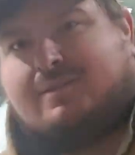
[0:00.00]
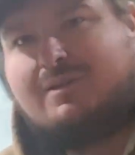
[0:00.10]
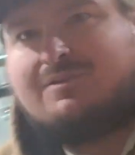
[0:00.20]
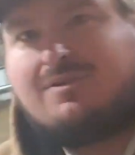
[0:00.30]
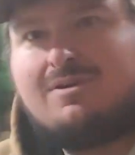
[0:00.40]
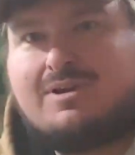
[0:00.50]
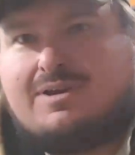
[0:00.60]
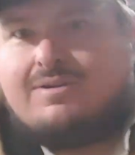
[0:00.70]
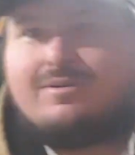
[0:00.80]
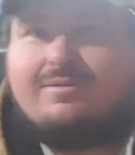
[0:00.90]
This truck
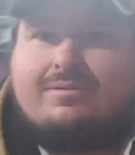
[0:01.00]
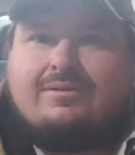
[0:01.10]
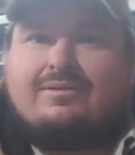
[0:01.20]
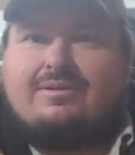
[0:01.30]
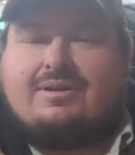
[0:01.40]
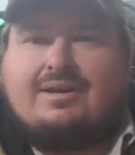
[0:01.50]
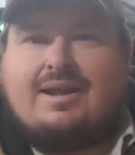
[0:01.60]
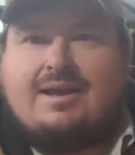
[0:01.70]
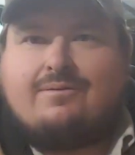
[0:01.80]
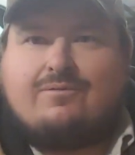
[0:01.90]
here, it
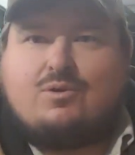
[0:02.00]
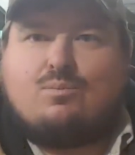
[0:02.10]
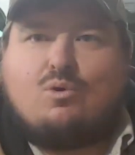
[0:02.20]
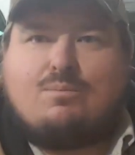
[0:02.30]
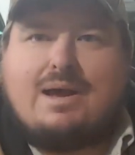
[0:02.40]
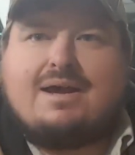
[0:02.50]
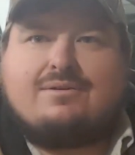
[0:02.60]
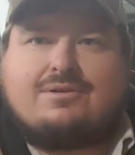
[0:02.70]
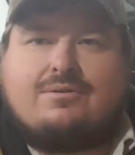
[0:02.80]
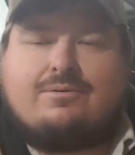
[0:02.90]
had a few more
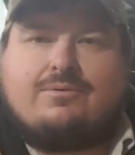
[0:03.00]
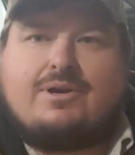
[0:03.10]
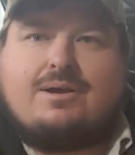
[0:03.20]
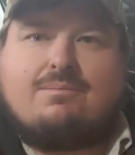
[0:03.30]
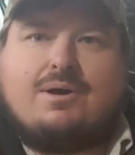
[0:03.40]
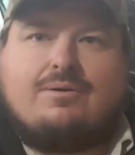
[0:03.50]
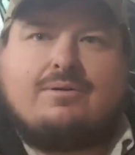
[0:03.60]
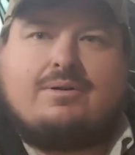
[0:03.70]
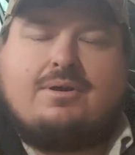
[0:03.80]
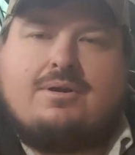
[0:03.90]
miles on it when I bought
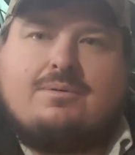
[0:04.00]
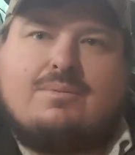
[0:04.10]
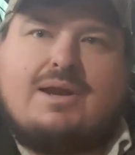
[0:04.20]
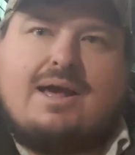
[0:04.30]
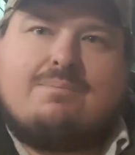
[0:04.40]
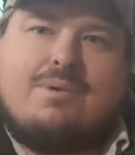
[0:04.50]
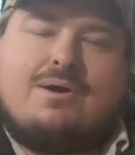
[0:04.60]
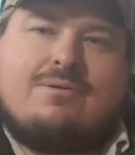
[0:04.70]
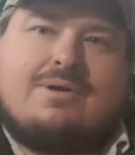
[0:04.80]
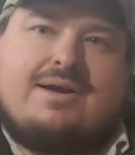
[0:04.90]
it, but I
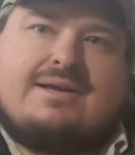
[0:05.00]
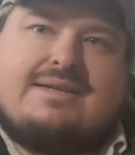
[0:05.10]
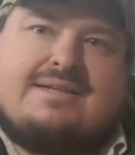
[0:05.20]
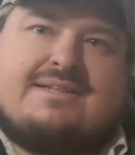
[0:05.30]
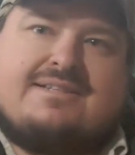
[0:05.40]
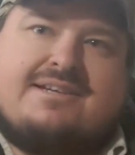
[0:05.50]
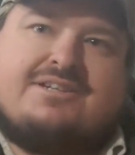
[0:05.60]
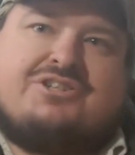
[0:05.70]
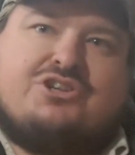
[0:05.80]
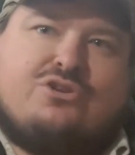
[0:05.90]
bought a
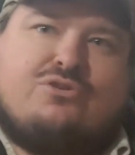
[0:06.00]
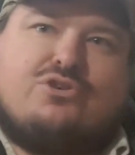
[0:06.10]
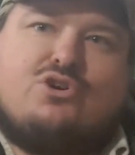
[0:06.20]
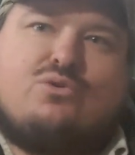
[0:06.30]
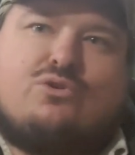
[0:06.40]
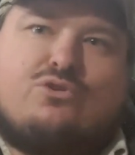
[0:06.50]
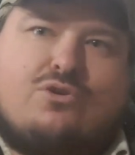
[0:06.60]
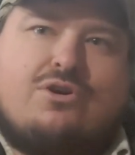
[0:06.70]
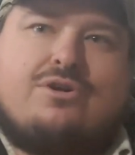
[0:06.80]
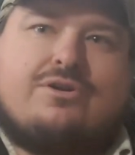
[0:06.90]
6-year newer
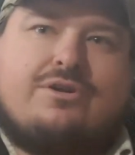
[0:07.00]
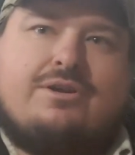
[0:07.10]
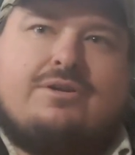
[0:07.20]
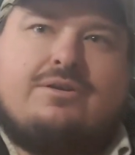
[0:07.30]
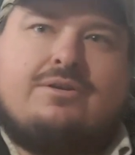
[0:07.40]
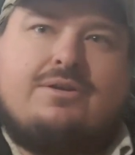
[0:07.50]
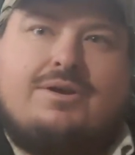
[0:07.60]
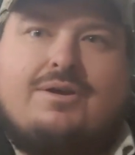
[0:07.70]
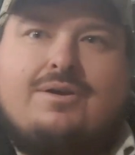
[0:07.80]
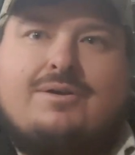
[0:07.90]
truck
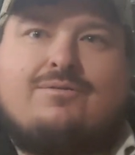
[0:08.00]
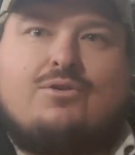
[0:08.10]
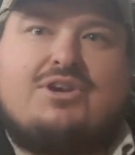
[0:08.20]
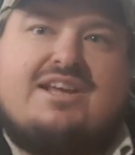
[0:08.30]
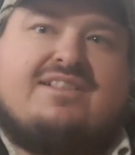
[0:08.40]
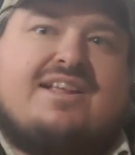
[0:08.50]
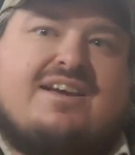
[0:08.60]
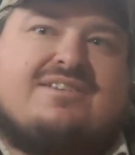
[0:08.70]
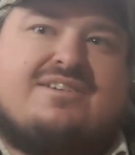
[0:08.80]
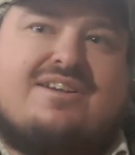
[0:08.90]
for
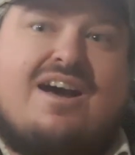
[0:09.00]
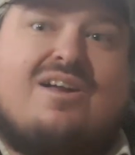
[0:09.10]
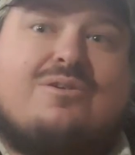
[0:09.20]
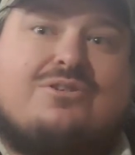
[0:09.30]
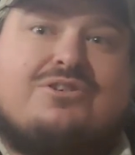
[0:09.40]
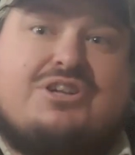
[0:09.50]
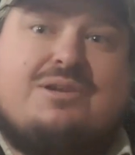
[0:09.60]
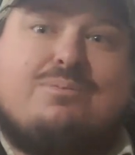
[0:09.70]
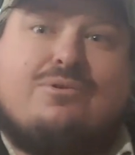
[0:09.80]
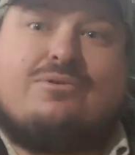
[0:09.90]
$10,000
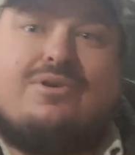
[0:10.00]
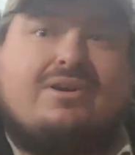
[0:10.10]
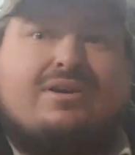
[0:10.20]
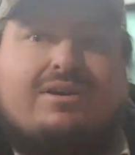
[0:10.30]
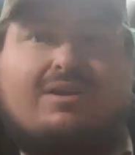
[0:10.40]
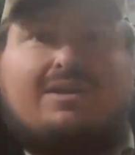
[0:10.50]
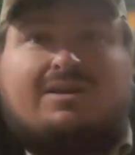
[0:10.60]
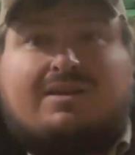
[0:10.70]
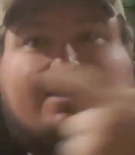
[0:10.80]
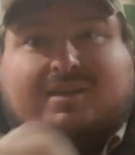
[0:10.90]
cheaper
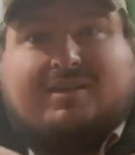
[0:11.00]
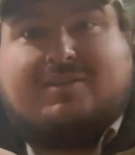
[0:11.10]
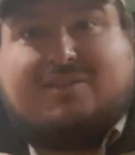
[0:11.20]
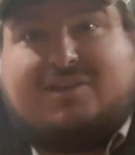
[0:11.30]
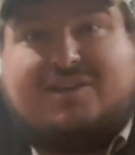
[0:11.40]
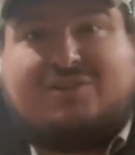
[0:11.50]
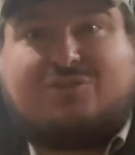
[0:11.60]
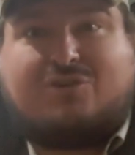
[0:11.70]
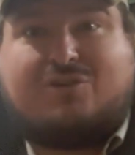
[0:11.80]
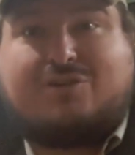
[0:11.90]
than this
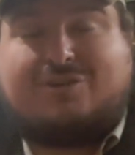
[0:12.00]
truck.